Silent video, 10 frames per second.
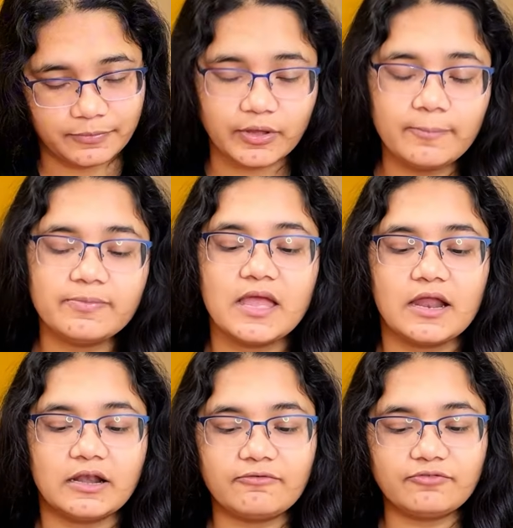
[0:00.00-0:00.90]
Okay,
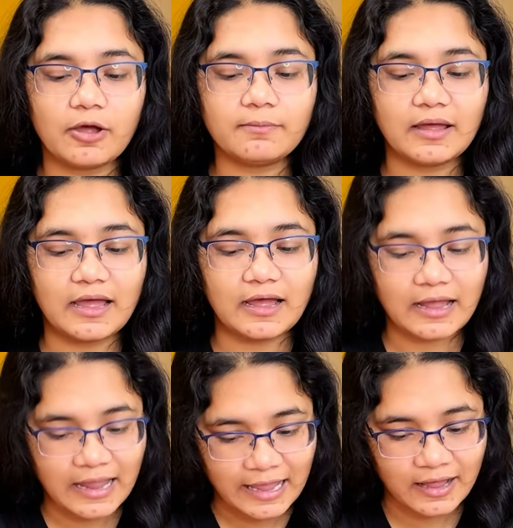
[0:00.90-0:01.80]
now from
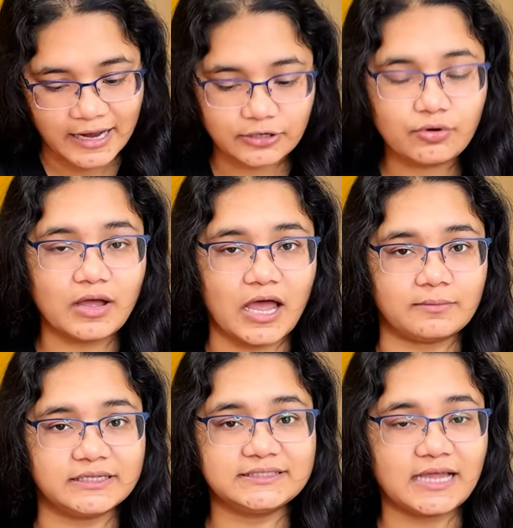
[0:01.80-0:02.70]

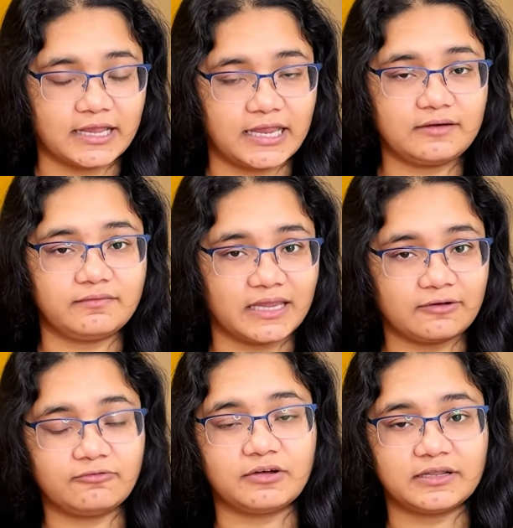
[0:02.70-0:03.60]
hydrocarbons, again we can
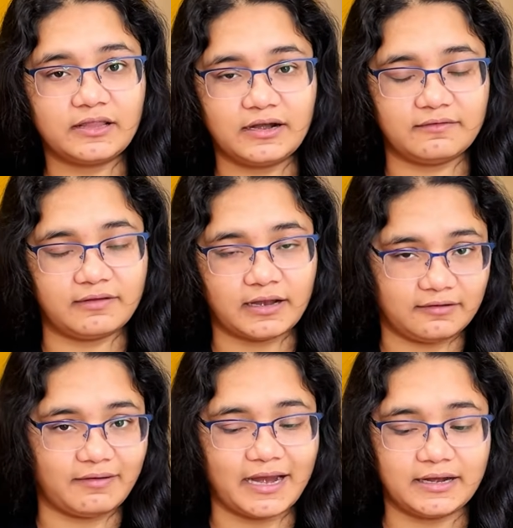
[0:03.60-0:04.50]
further
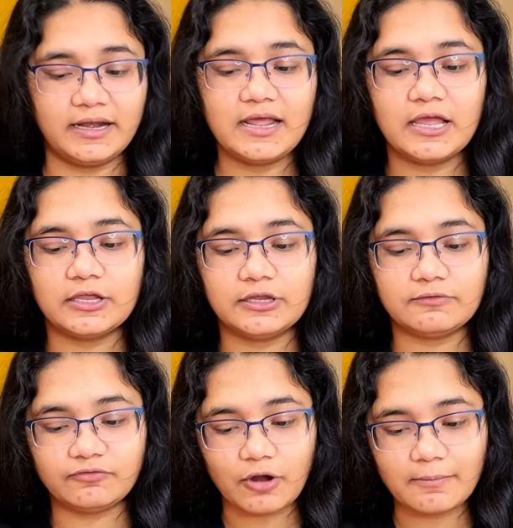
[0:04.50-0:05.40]
divide it
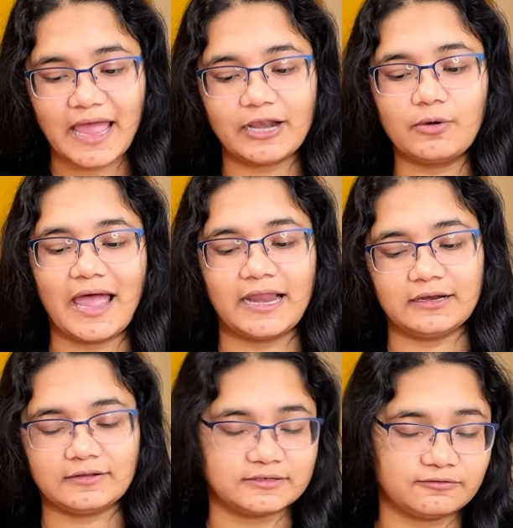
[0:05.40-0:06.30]
from
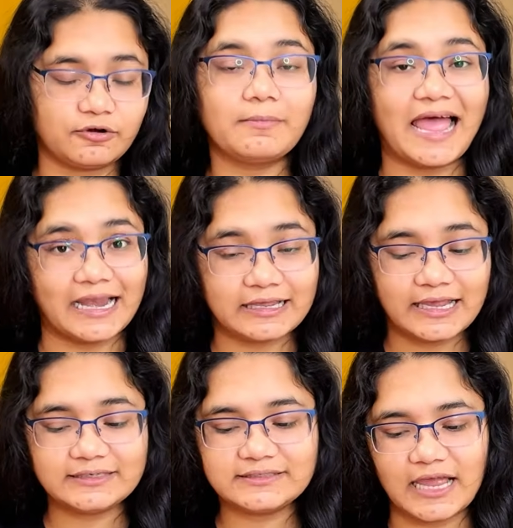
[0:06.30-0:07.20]
from
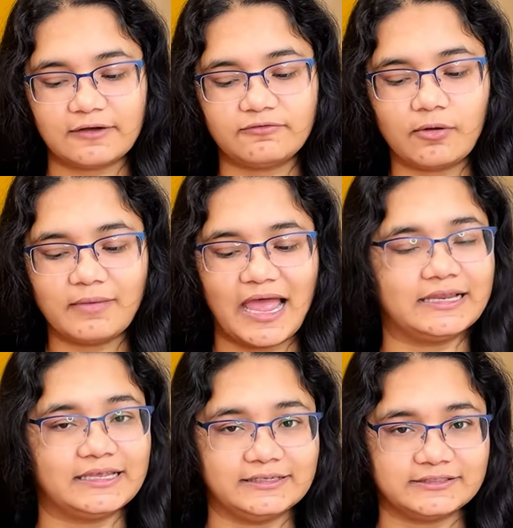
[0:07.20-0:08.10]
alkanes and from
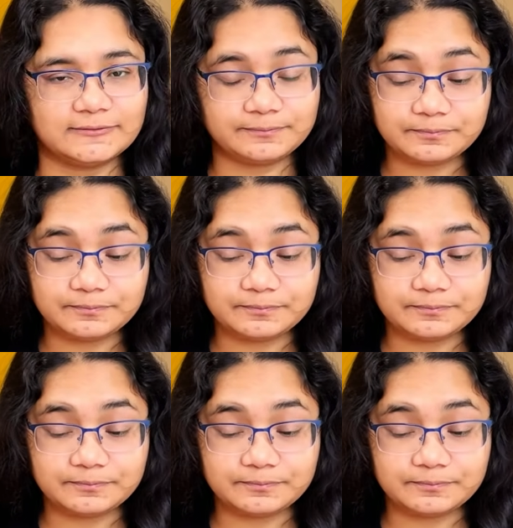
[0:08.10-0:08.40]
alkenes.